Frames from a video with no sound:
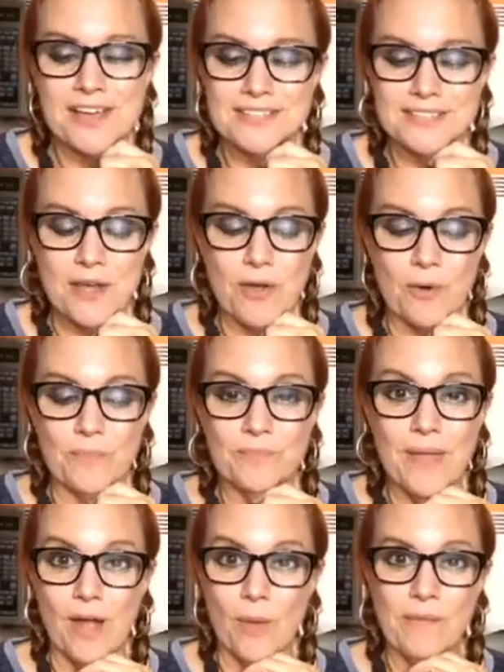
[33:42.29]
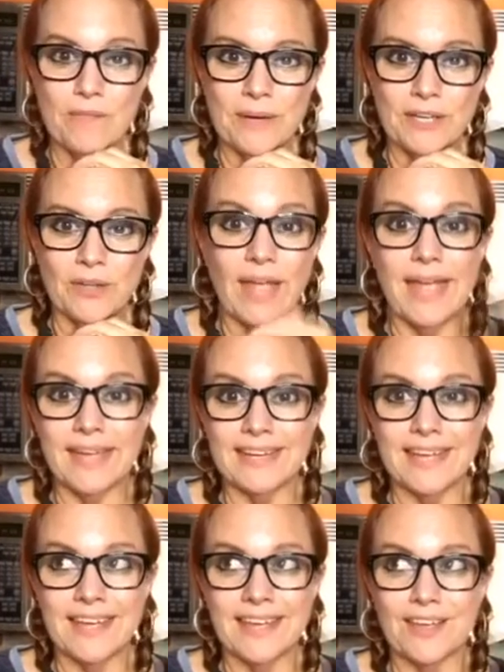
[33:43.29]
So I hope everybody,
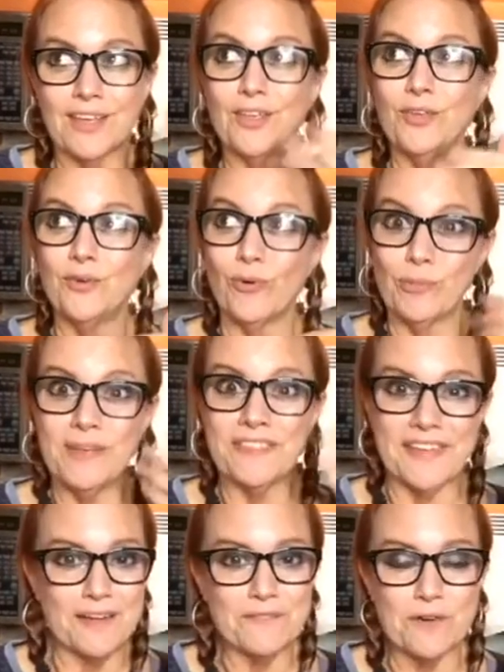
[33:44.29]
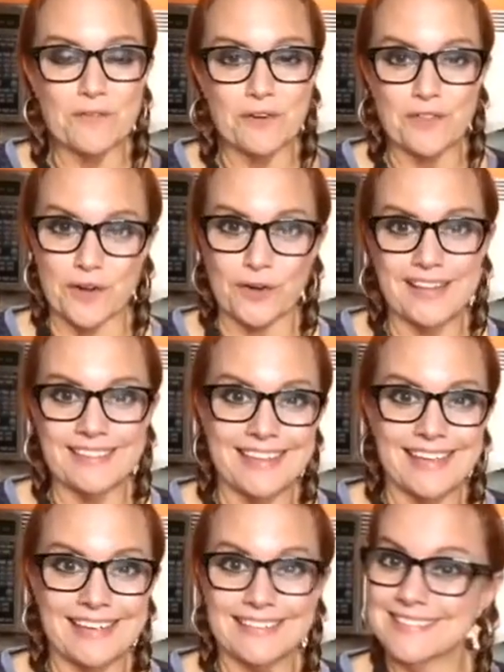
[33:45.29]
and you'll be thankful for 30
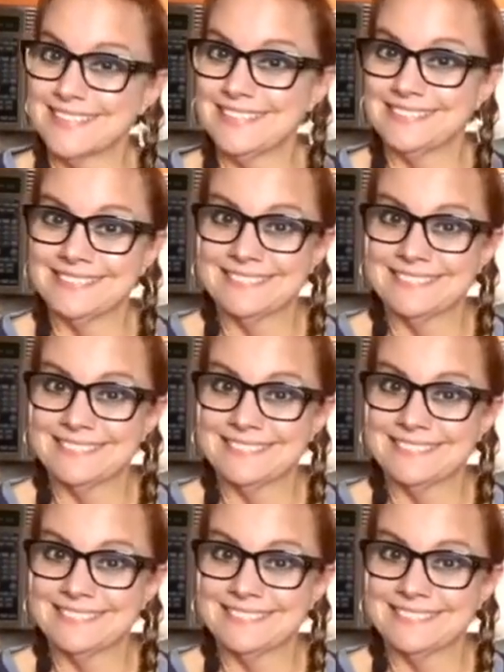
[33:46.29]
things.